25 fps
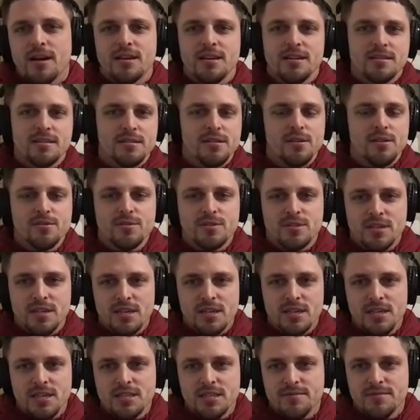He's the OC.
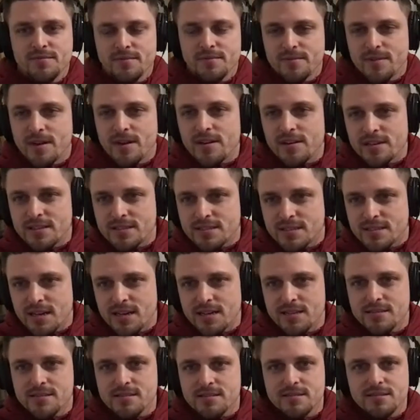He's very
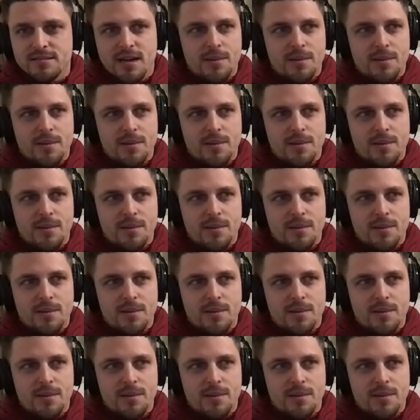intense.